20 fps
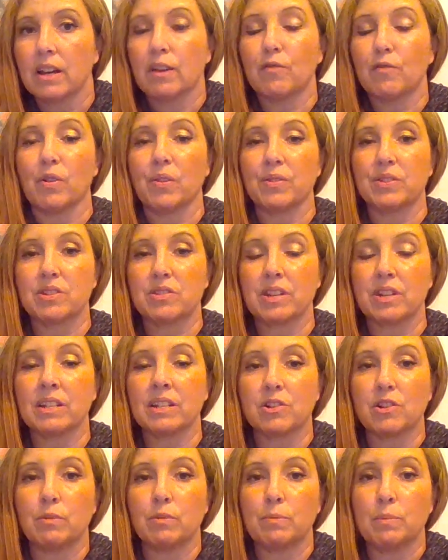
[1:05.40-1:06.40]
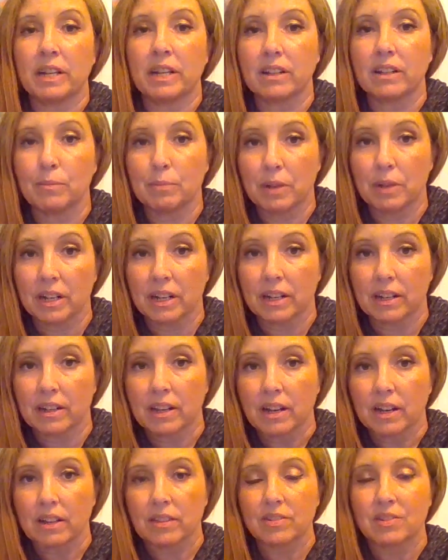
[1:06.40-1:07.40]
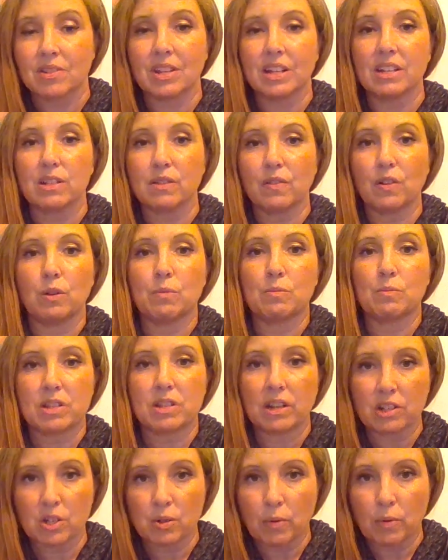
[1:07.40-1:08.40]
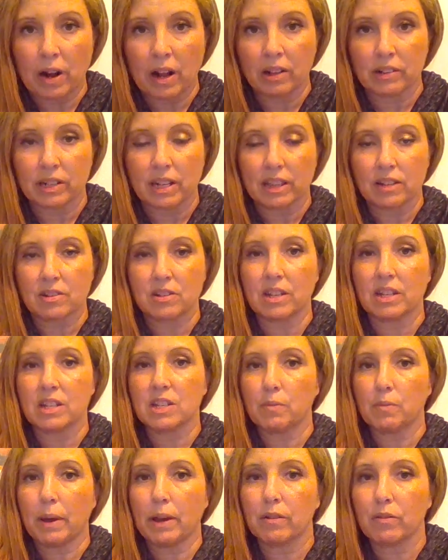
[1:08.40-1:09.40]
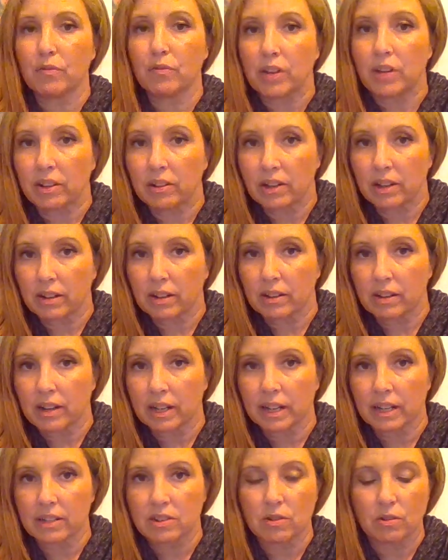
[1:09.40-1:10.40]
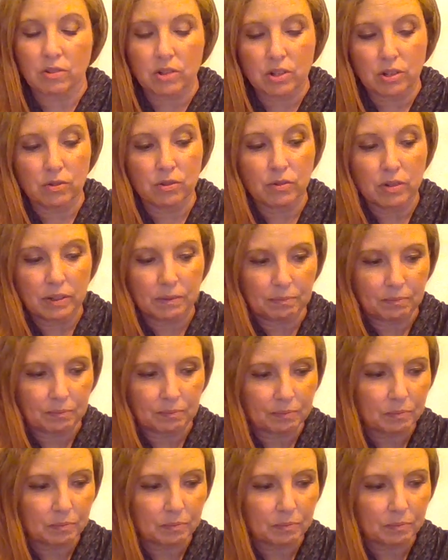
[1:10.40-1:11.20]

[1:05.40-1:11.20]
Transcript: for the sins that are being committed the sins of homosexuality, the sins of pedophilia against our children.